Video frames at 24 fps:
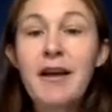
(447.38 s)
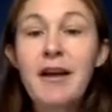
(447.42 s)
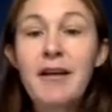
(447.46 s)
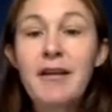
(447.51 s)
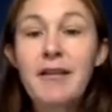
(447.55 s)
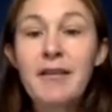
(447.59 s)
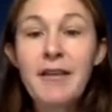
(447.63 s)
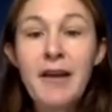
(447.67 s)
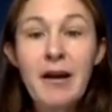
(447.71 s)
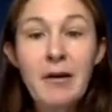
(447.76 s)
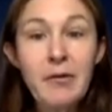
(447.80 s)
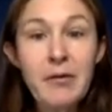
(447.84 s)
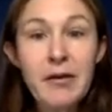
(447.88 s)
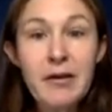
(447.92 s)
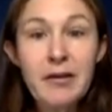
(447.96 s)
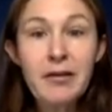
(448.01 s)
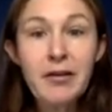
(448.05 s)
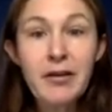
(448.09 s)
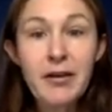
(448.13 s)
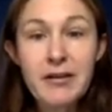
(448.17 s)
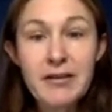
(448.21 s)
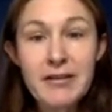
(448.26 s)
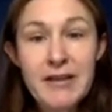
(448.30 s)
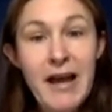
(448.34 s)
that we
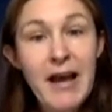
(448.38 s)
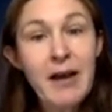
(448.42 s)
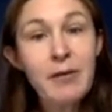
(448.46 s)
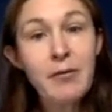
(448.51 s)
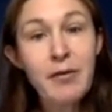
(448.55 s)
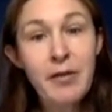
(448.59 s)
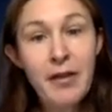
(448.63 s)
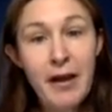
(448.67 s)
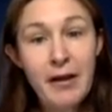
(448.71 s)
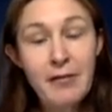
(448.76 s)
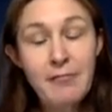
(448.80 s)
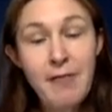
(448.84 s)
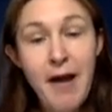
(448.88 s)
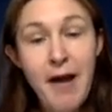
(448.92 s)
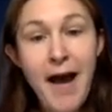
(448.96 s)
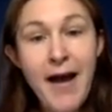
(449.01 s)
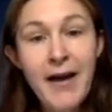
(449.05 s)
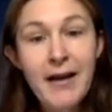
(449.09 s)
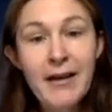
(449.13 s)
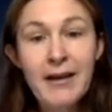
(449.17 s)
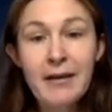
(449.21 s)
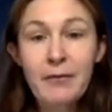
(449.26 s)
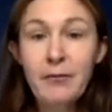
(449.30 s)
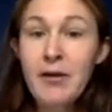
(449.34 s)
looked at with
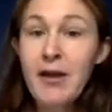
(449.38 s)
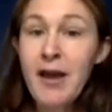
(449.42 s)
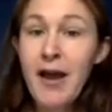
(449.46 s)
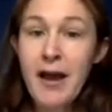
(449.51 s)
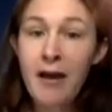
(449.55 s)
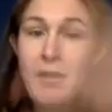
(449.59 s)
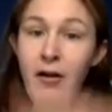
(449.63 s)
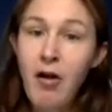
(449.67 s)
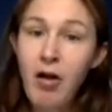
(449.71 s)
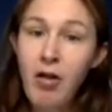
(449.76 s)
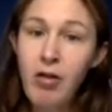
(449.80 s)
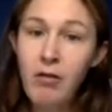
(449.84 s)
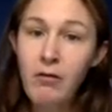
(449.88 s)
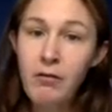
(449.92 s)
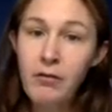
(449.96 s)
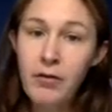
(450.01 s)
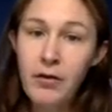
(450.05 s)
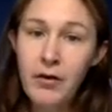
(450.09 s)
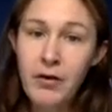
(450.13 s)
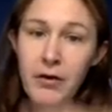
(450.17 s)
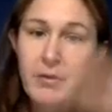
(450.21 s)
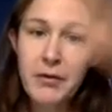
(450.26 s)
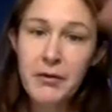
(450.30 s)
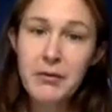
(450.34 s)
Iraq, and we had all of
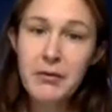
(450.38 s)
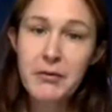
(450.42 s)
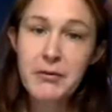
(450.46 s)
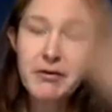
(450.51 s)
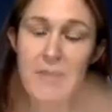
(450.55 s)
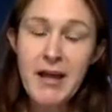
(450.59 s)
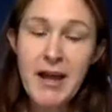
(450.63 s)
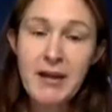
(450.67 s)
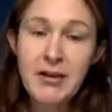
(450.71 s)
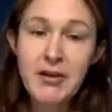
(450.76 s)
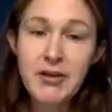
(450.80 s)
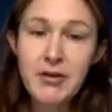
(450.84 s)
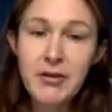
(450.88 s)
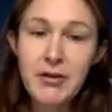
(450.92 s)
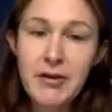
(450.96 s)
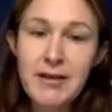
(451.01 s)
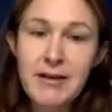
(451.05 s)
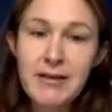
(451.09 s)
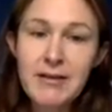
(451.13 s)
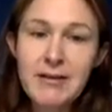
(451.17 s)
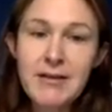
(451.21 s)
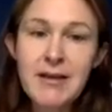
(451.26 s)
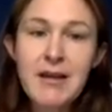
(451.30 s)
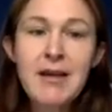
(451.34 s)
those
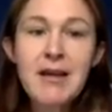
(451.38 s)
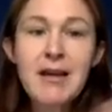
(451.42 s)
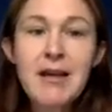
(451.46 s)
entries,